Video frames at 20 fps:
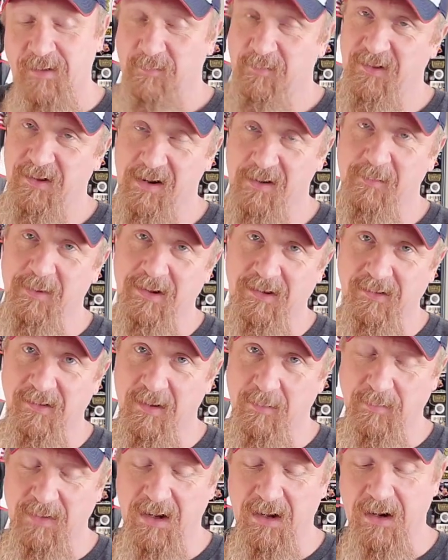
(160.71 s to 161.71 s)
We're talking about
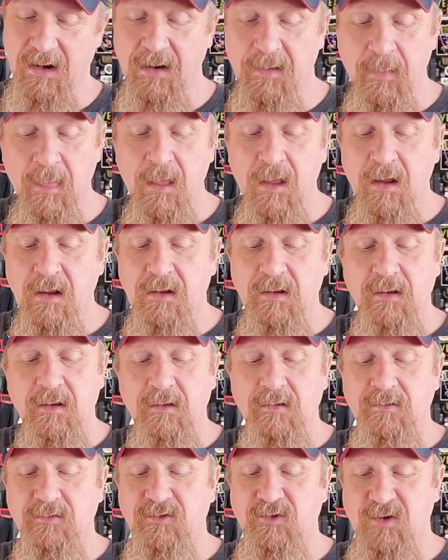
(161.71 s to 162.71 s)
alumni.
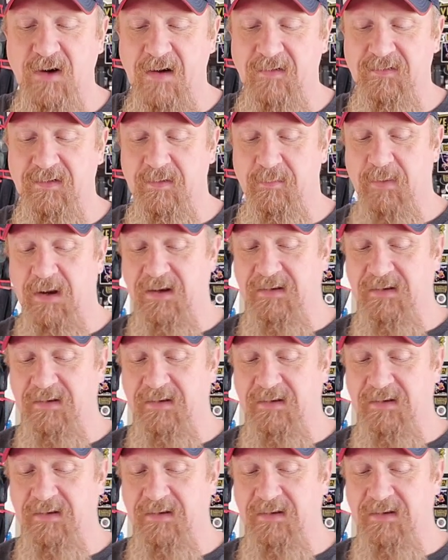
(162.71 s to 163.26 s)
Drafted by